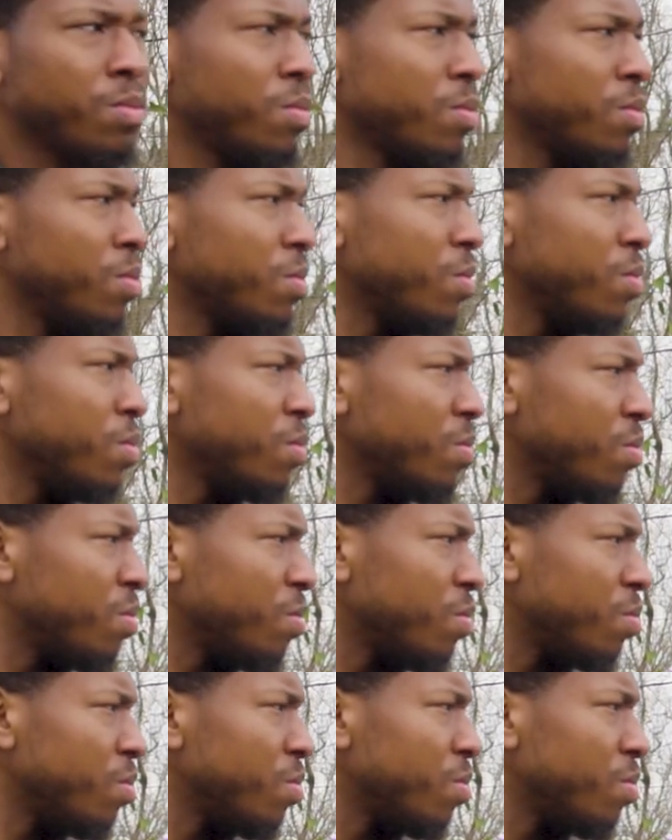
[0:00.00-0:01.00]

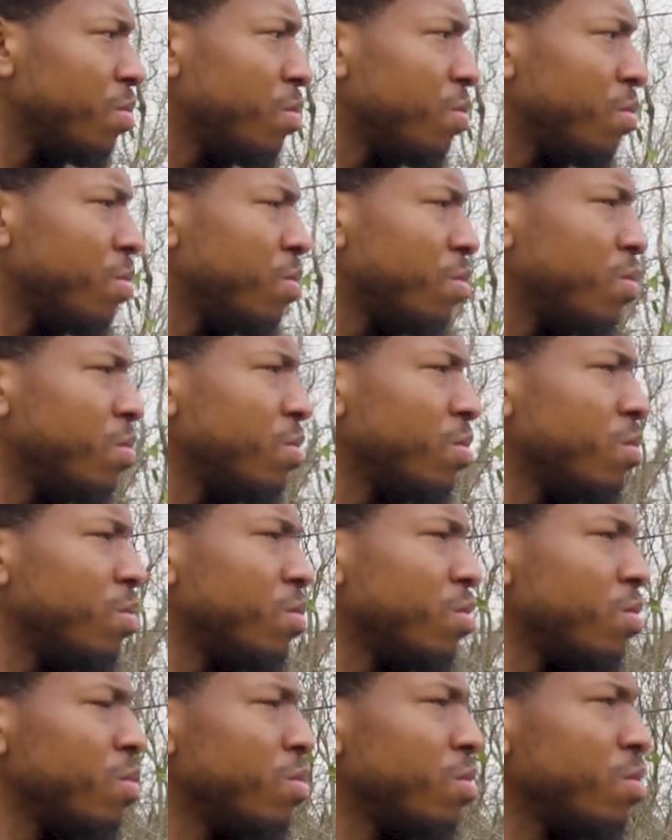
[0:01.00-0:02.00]

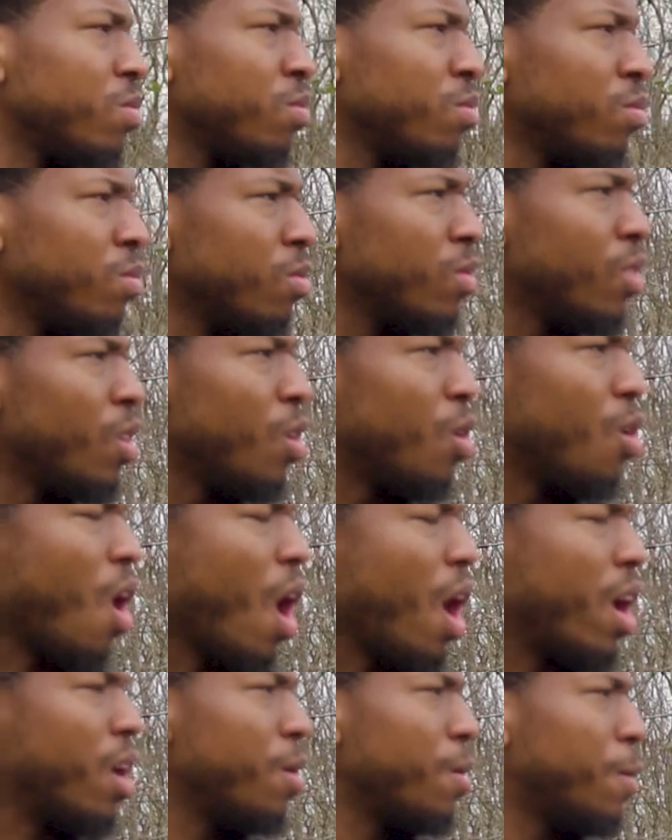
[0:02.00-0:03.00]

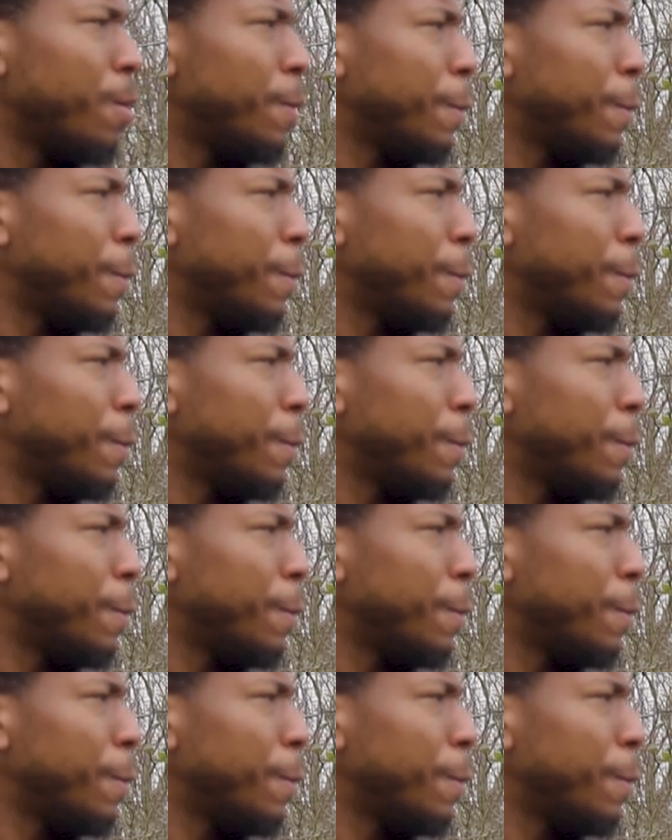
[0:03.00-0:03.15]
This person isn't speaking.